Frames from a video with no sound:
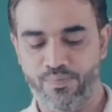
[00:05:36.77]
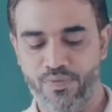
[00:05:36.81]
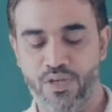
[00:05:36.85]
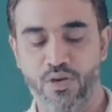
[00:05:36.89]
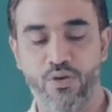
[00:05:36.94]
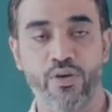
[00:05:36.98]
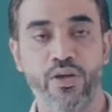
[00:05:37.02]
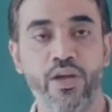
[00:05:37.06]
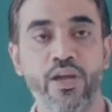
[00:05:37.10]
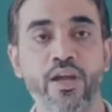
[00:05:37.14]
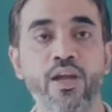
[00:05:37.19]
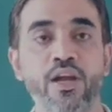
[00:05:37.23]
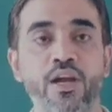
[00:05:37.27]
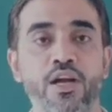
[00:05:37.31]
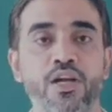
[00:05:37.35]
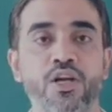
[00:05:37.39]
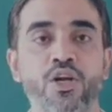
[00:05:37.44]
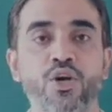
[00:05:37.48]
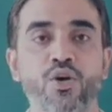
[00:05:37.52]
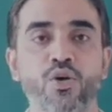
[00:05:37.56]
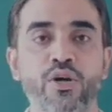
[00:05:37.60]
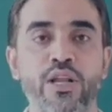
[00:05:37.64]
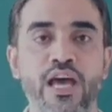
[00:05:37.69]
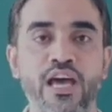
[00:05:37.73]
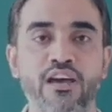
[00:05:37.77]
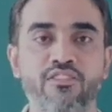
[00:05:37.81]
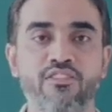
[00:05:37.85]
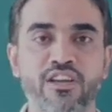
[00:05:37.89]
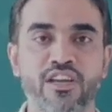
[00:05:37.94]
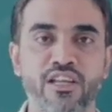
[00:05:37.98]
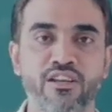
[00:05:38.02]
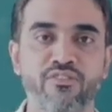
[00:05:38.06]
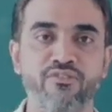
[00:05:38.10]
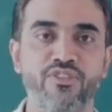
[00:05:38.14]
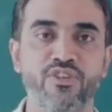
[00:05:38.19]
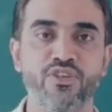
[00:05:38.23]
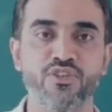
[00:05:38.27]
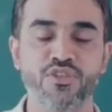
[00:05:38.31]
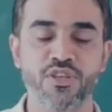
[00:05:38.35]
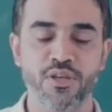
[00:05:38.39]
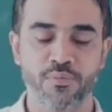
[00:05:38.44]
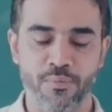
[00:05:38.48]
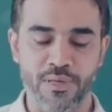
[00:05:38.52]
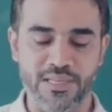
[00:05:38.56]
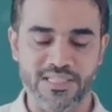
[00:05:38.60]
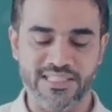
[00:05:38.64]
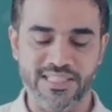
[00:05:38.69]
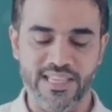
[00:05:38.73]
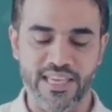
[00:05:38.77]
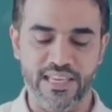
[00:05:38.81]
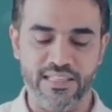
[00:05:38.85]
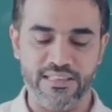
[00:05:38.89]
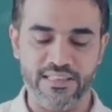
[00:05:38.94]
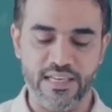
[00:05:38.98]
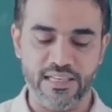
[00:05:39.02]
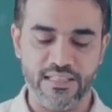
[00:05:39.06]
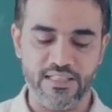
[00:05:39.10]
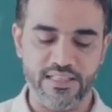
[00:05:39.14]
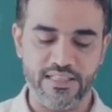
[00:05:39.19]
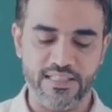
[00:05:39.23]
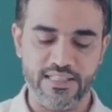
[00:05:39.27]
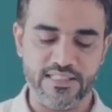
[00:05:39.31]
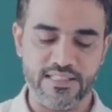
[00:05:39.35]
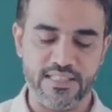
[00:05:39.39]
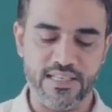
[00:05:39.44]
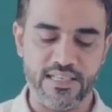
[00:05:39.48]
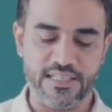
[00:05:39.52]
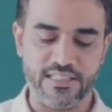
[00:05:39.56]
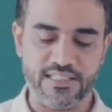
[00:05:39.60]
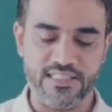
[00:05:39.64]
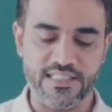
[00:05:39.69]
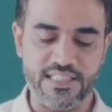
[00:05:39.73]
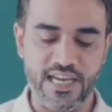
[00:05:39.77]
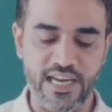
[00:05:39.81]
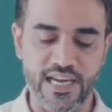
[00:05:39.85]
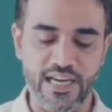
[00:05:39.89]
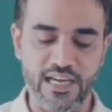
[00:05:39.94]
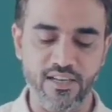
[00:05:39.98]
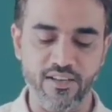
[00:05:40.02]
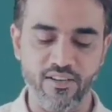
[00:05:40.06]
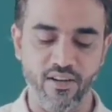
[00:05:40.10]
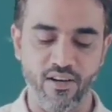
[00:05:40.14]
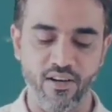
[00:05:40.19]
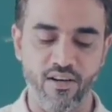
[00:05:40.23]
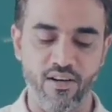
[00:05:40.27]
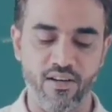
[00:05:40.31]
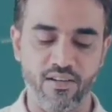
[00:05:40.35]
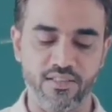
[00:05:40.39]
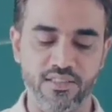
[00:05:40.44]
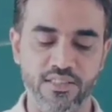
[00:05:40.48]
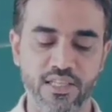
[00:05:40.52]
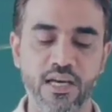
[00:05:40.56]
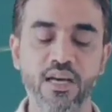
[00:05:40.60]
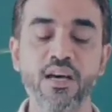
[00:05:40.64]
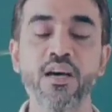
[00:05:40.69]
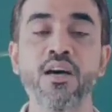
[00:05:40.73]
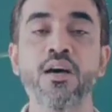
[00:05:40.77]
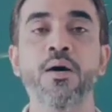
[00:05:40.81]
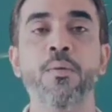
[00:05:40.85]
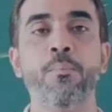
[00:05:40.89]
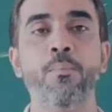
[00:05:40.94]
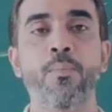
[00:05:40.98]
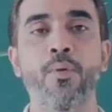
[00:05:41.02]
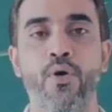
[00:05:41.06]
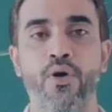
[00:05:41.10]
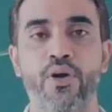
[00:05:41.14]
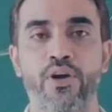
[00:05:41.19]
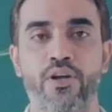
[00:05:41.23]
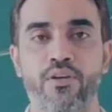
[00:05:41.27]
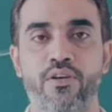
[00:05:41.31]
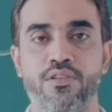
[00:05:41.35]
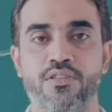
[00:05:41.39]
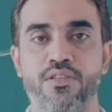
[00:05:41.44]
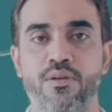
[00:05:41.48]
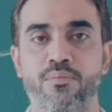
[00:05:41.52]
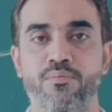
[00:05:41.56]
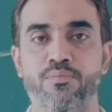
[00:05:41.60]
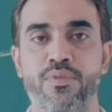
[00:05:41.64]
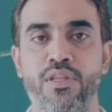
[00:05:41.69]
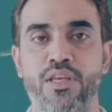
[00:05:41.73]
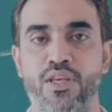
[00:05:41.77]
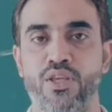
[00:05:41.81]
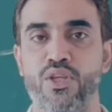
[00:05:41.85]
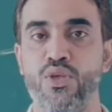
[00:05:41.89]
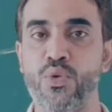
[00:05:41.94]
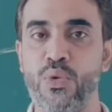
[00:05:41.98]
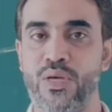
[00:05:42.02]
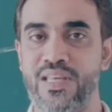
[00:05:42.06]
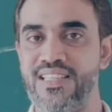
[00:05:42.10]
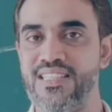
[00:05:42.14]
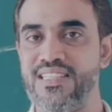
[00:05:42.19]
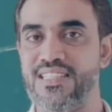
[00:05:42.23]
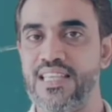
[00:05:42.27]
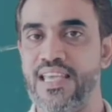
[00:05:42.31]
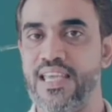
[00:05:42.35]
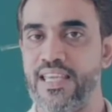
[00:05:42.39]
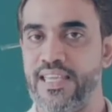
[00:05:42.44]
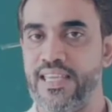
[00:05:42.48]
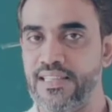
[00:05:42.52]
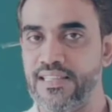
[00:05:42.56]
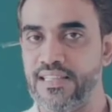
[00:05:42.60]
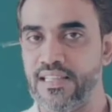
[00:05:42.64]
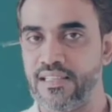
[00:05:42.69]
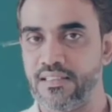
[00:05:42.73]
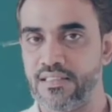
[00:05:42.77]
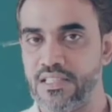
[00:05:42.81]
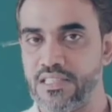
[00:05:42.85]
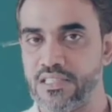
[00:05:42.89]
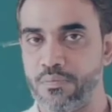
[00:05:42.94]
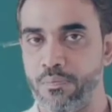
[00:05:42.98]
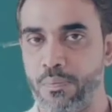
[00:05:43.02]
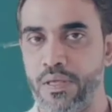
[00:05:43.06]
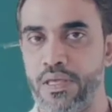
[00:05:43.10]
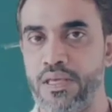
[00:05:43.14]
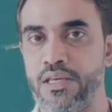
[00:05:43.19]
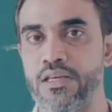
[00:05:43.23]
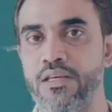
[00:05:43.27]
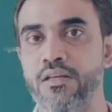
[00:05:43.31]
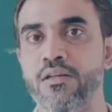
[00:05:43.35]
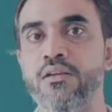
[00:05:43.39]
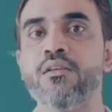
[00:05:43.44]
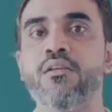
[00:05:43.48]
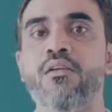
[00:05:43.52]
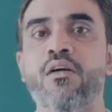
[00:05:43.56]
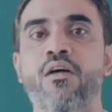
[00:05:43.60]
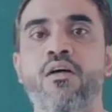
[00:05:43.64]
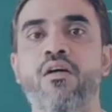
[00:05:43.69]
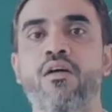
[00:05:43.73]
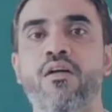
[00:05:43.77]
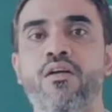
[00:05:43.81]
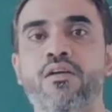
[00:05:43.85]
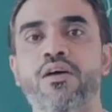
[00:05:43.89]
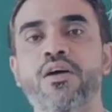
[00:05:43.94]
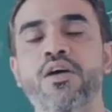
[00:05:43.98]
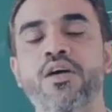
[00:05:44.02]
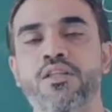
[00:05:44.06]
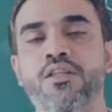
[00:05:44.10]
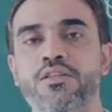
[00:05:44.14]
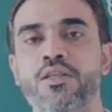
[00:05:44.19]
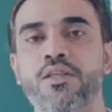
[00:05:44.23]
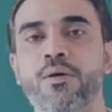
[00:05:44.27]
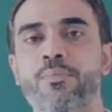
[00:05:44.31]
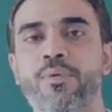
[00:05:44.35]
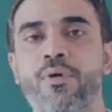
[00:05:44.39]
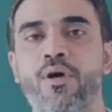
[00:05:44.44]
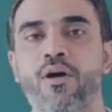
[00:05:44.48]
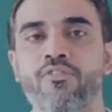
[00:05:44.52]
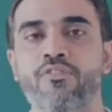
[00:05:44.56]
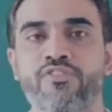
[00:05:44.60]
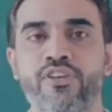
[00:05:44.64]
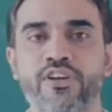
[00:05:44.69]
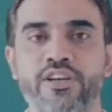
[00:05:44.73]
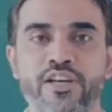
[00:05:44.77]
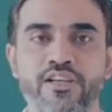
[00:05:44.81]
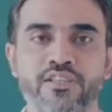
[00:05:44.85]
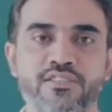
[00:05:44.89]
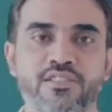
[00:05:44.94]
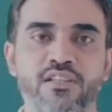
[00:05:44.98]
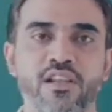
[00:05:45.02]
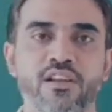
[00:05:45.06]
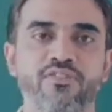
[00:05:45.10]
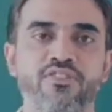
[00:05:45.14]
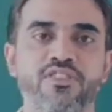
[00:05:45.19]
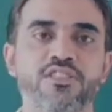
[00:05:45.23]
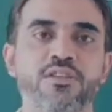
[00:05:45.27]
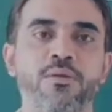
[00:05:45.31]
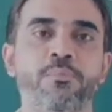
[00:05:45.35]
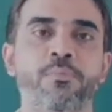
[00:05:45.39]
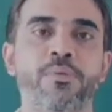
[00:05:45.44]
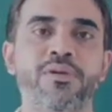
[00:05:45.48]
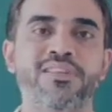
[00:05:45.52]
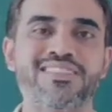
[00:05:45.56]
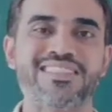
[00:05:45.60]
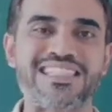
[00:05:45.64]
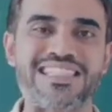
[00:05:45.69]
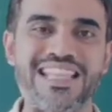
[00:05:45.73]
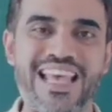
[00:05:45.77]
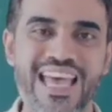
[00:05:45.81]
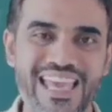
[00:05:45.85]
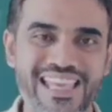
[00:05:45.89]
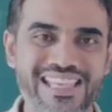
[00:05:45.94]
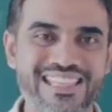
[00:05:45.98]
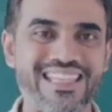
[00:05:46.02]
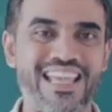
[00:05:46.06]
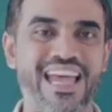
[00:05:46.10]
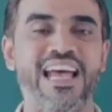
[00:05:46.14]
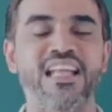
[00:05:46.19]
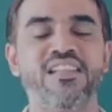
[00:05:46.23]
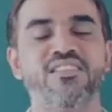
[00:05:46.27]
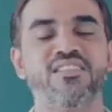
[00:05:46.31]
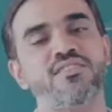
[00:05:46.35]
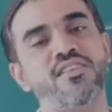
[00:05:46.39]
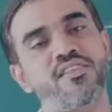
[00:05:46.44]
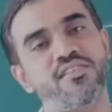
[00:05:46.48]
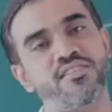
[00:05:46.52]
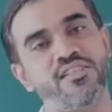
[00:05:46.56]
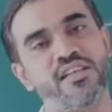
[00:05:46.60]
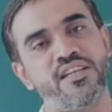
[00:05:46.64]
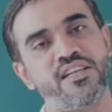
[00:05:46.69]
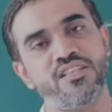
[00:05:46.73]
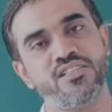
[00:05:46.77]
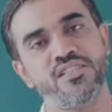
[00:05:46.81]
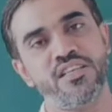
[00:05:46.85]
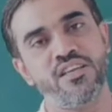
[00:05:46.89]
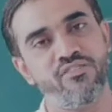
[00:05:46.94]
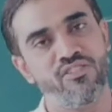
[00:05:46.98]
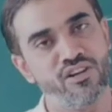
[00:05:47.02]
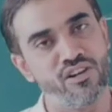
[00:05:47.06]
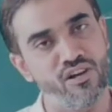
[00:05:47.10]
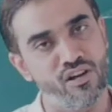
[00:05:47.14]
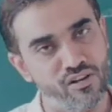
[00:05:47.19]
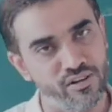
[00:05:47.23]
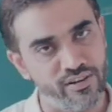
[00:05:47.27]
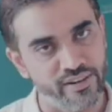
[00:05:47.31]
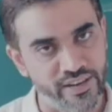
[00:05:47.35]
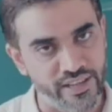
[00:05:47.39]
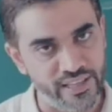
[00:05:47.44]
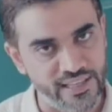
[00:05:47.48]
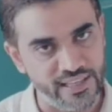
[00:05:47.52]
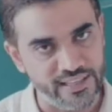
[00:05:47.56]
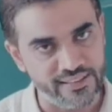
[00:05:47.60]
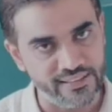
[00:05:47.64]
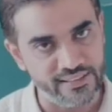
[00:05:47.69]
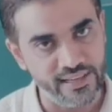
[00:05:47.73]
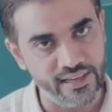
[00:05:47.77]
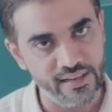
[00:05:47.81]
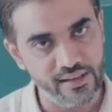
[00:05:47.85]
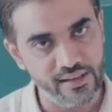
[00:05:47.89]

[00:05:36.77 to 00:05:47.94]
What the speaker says: Okay, don't have a confusion by saying that it is her child or the poet or something. You can say either the speaker or the prophet itself is a precise answer that is given already in the